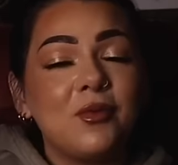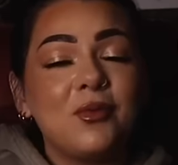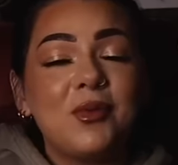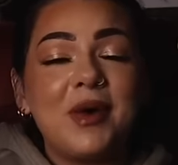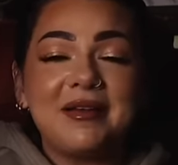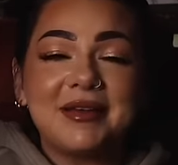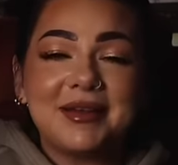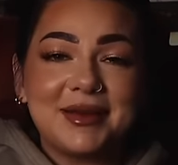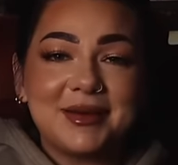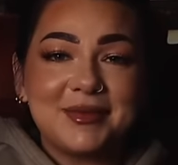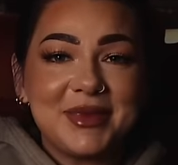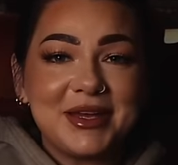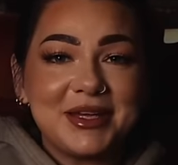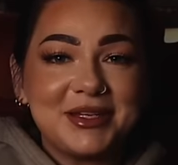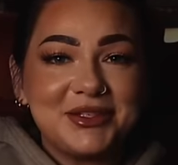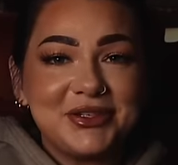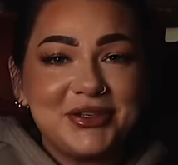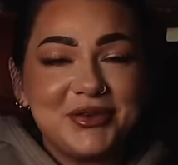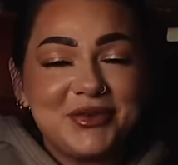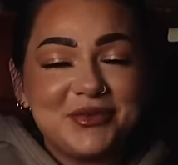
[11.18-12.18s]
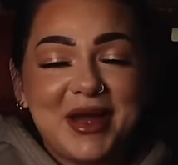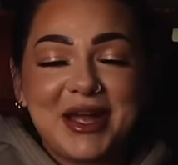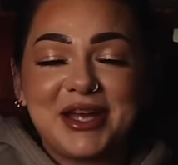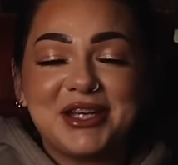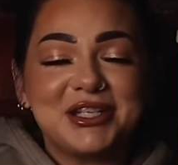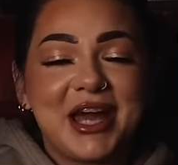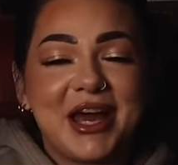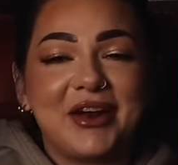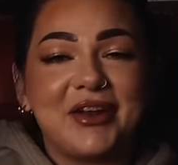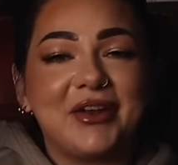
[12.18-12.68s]
Welcome to my
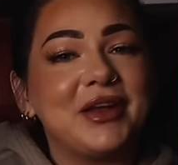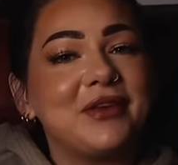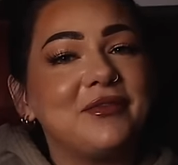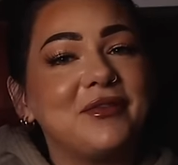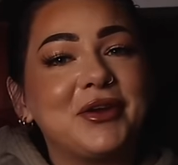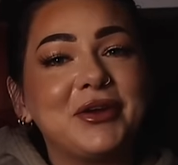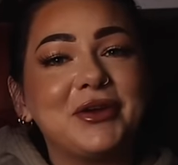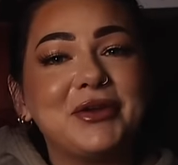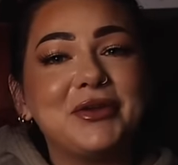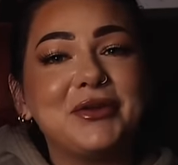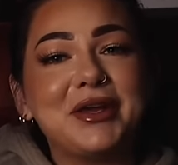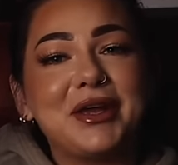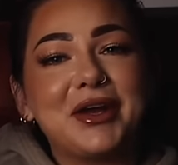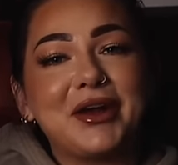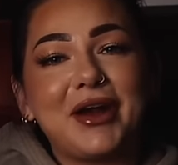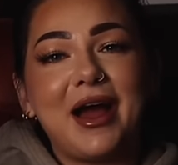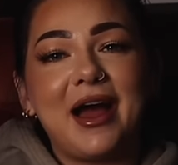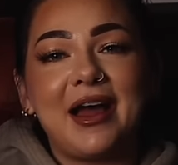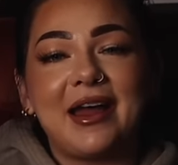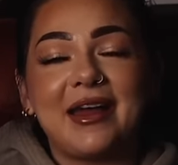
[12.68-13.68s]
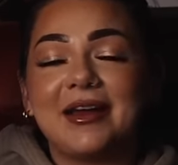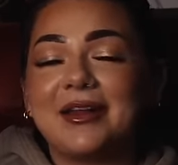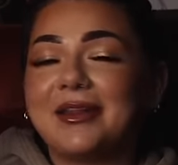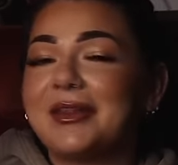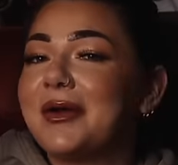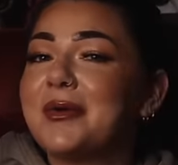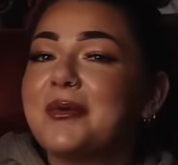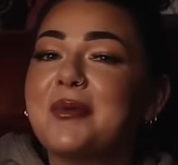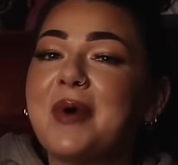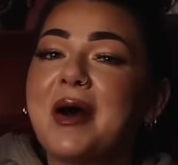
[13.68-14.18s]
channel. If you're new here, hi,
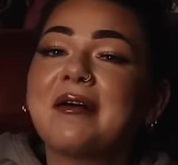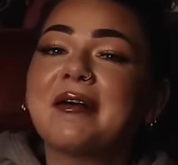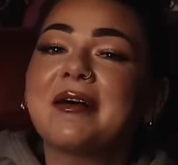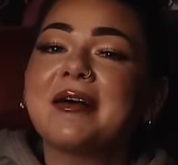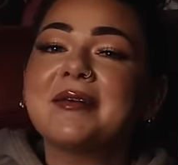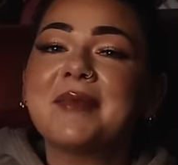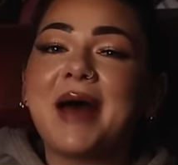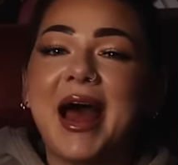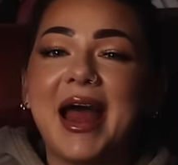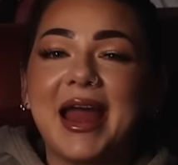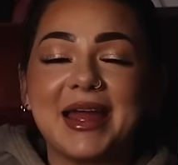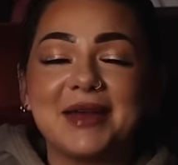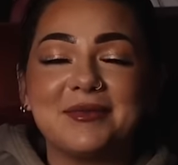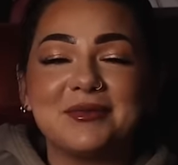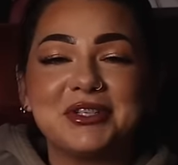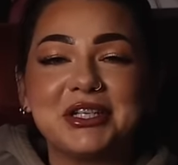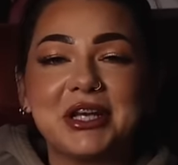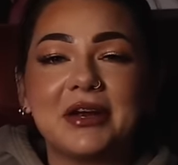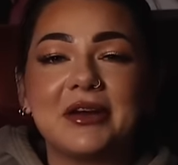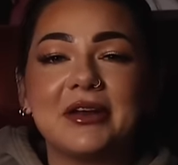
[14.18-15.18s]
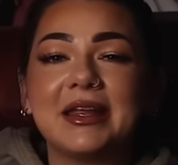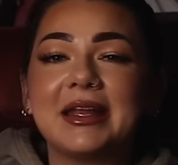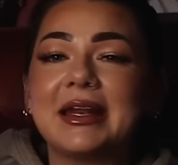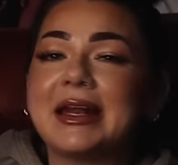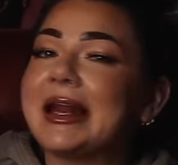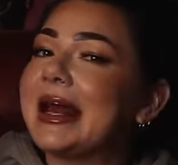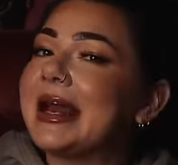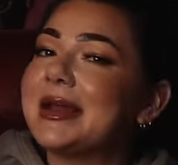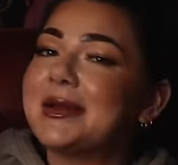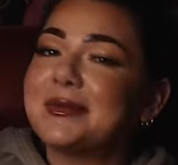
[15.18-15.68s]
hello, welcome. I am Sherrilyn
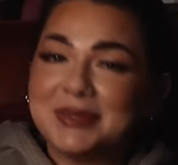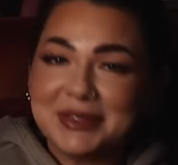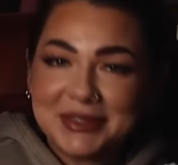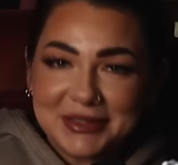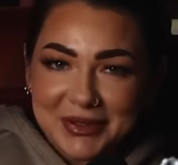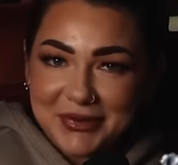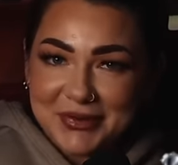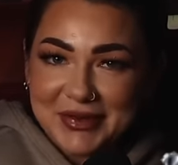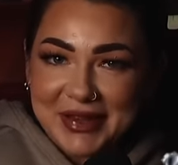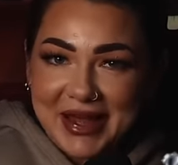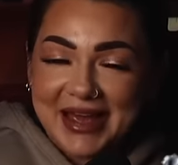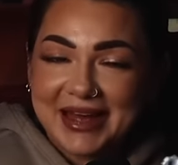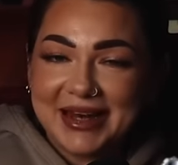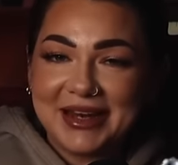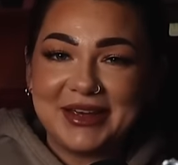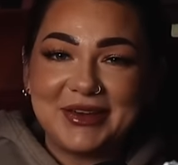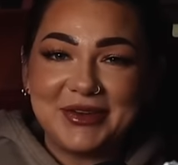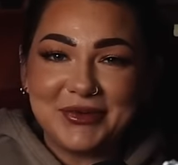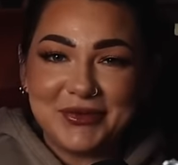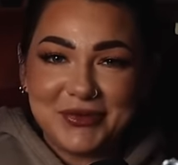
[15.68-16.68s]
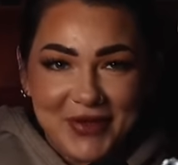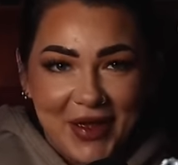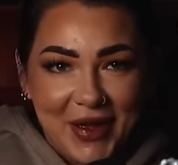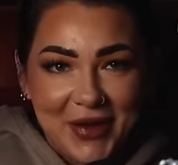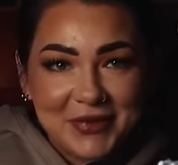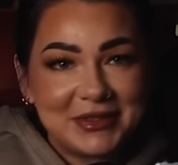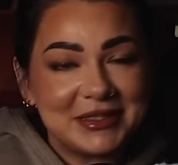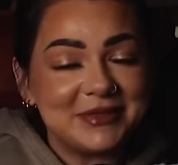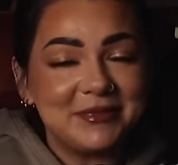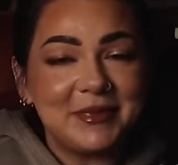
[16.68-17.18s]
and I am so glad you
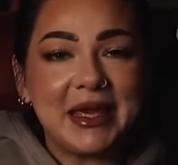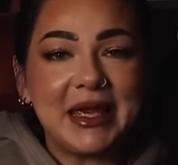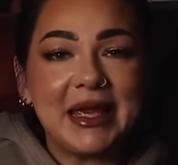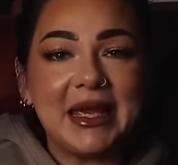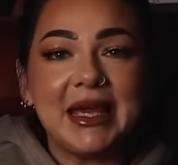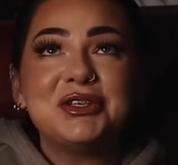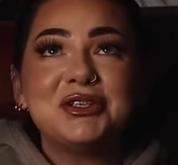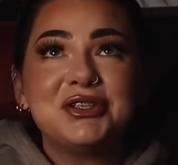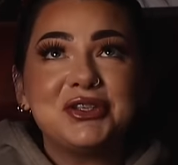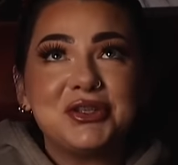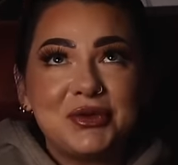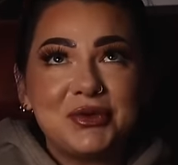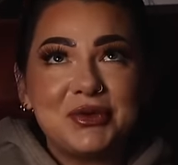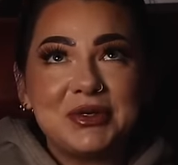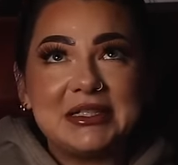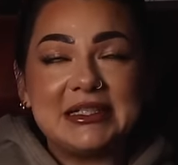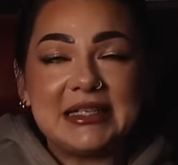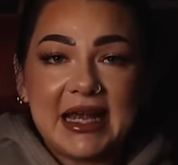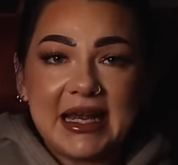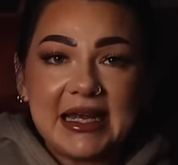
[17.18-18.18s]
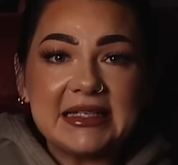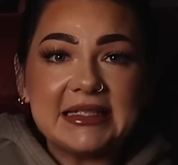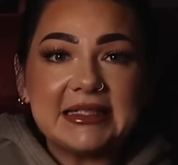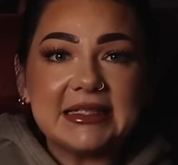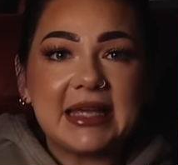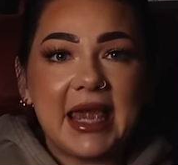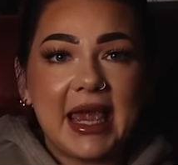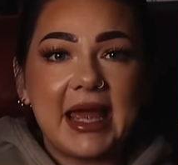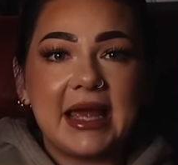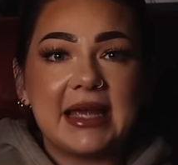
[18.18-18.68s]
found me. Today's
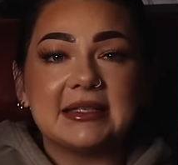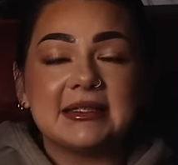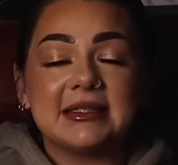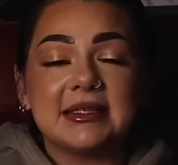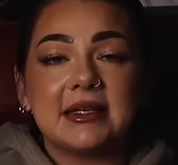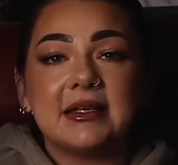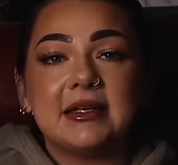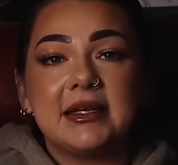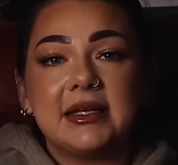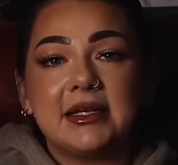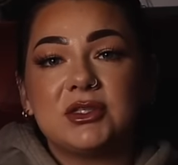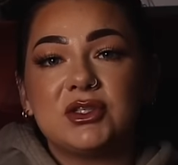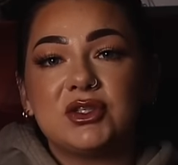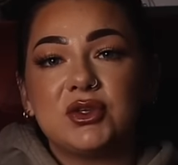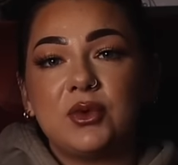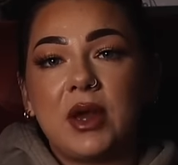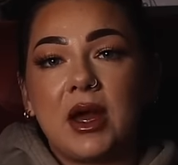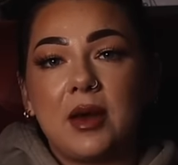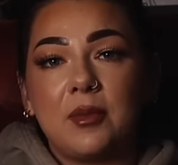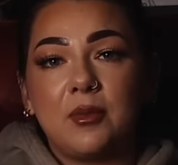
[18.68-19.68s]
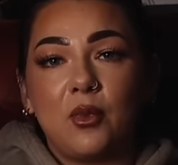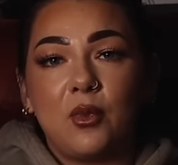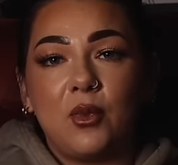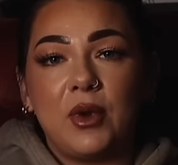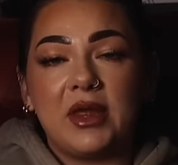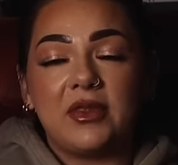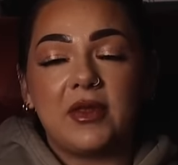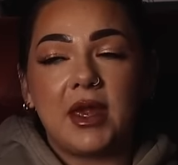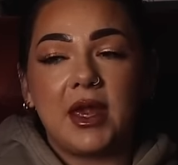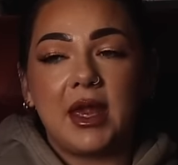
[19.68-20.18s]
case needs to come
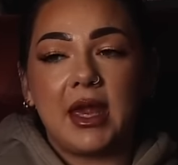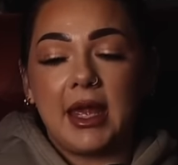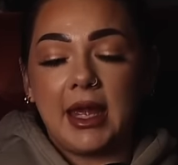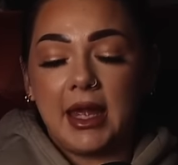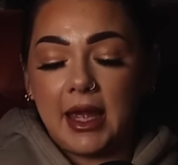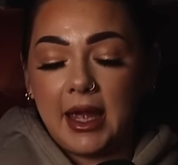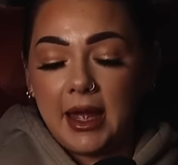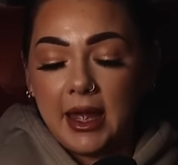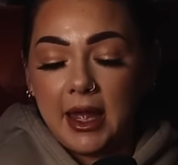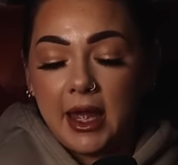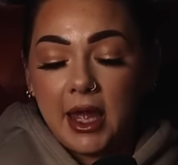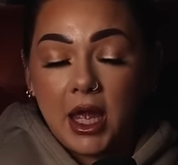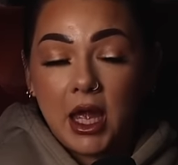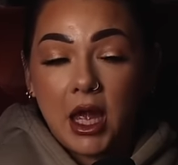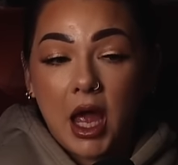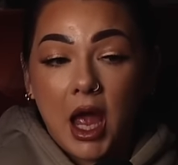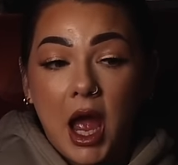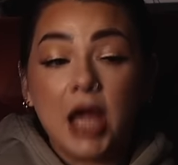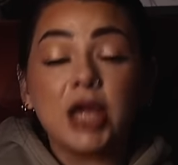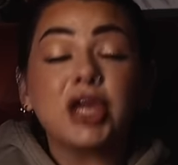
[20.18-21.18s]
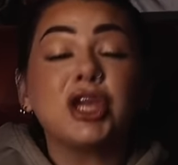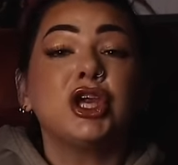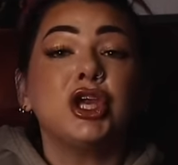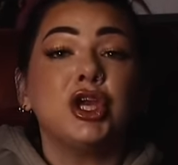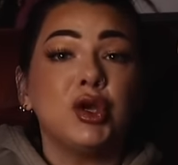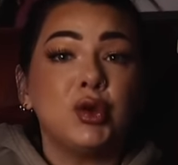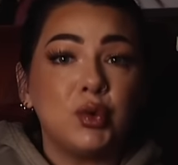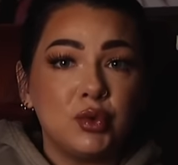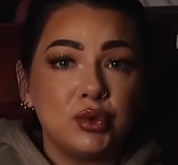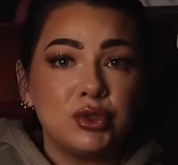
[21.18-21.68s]
with a
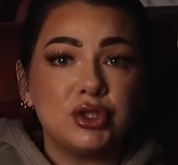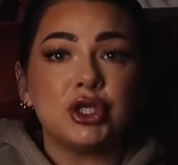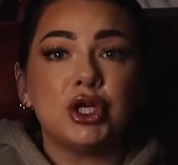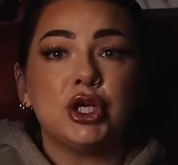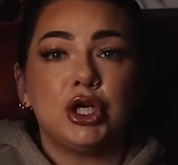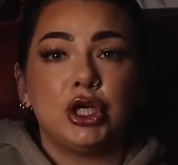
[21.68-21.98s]
huge